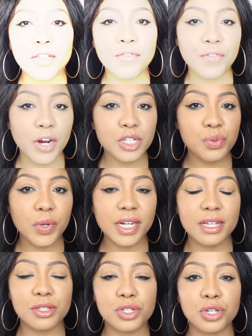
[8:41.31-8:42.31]
The first one
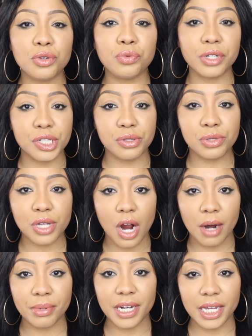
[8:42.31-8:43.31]
is to reduce
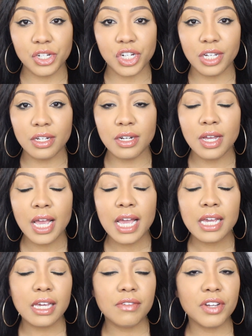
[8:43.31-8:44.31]
carbonation.
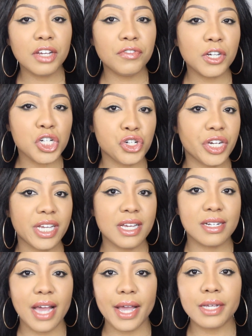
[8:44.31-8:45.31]
Even if you're
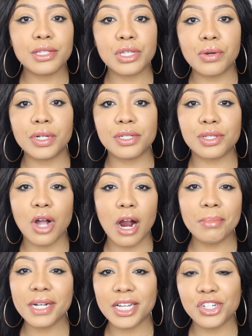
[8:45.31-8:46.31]
drinking diet sodas,
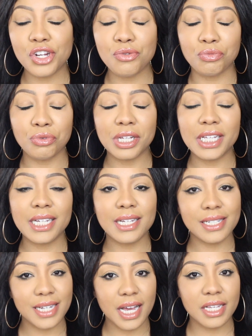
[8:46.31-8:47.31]
carbonation
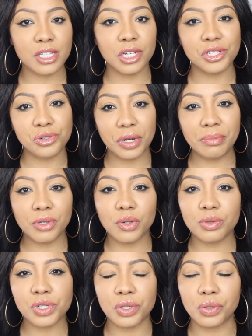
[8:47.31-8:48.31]
really does
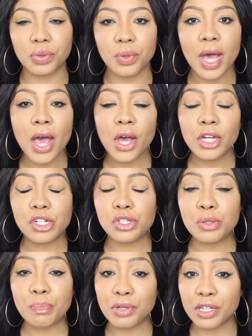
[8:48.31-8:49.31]
contribute to
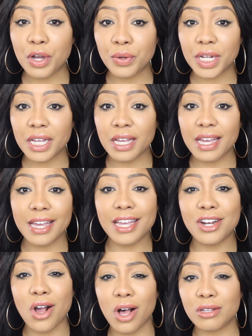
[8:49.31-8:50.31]
just bloating. It
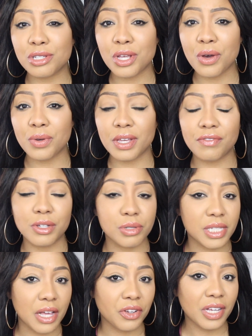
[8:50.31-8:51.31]
can also give you
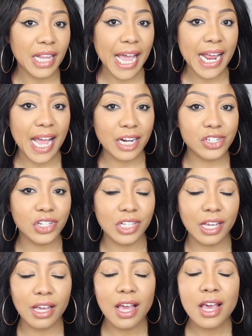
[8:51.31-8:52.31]
cellulite
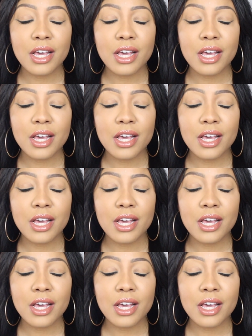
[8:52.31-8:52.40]
actually.